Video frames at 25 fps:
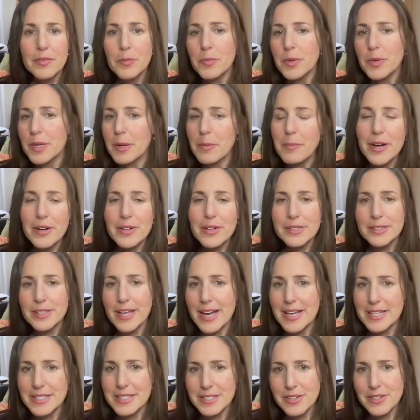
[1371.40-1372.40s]
compared to
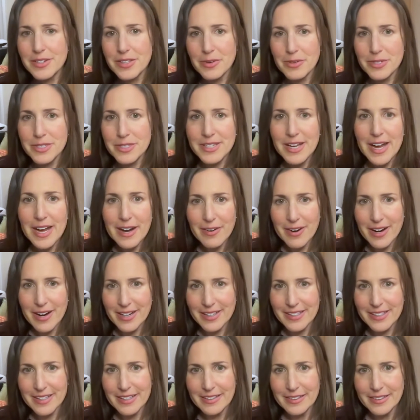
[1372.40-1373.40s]
last year, they were
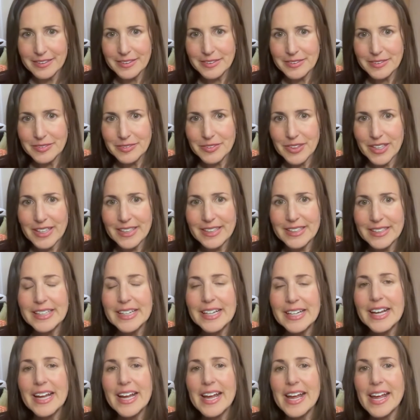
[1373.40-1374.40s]
skyrocketing, right?
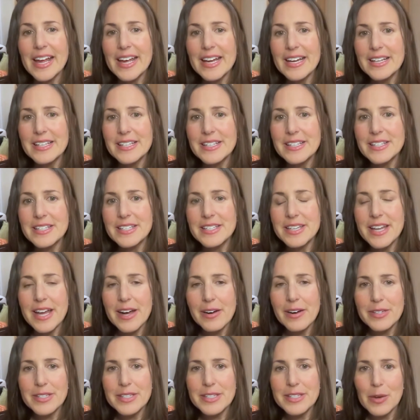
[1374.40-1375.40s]
And
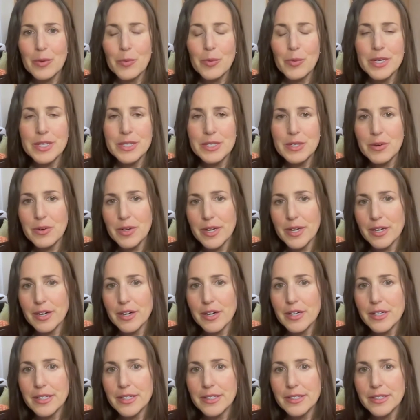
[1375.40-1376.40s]
now it's like, what's going
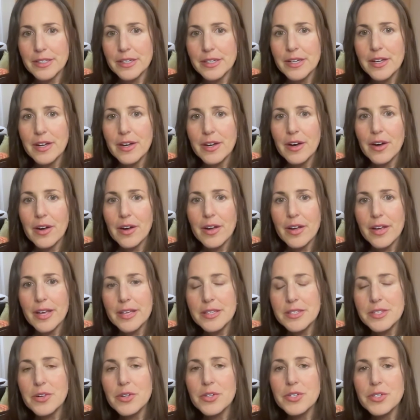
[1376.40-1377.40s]
on?
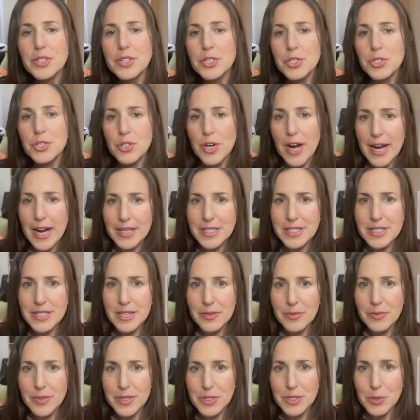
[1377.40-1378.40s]
Is your
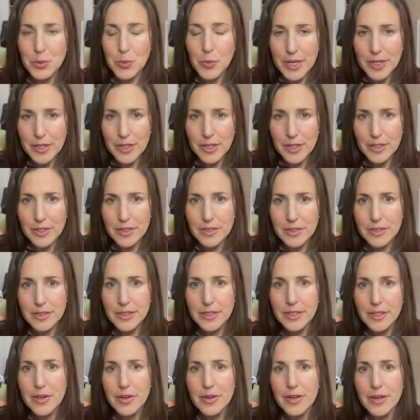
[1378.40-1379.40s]
distraction with Twitter,
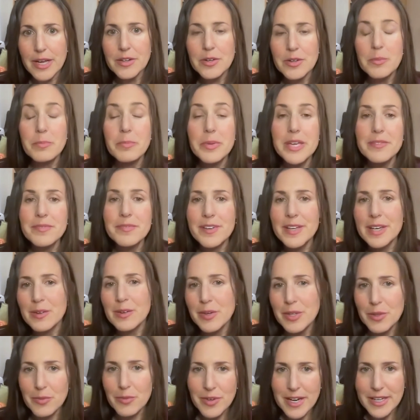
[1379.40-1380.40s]
and you're beefing
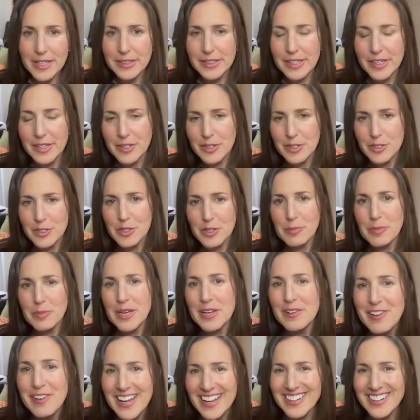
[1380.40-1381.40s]
with regulators, you're
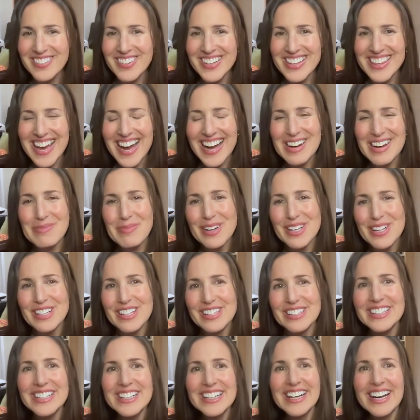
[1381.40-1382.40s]
beefing with
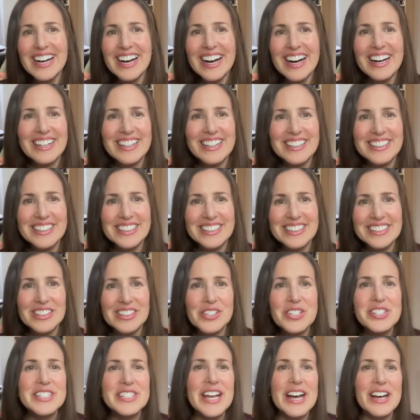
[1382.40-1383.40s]
Apple, you're
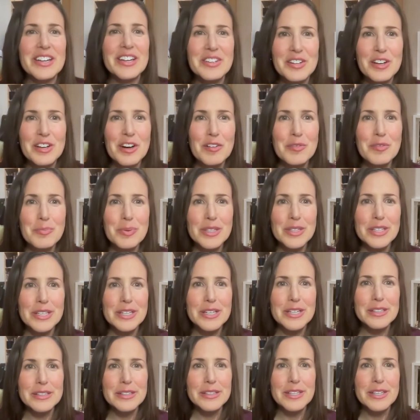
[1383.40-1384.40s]
sounding off
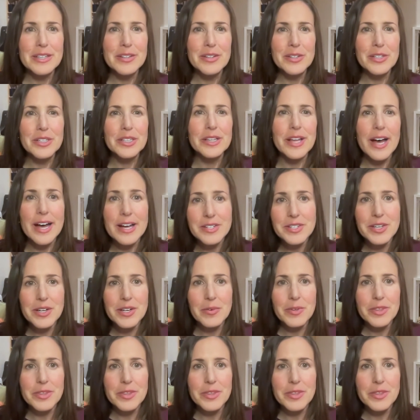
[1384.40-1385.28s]
politically, you're clashing with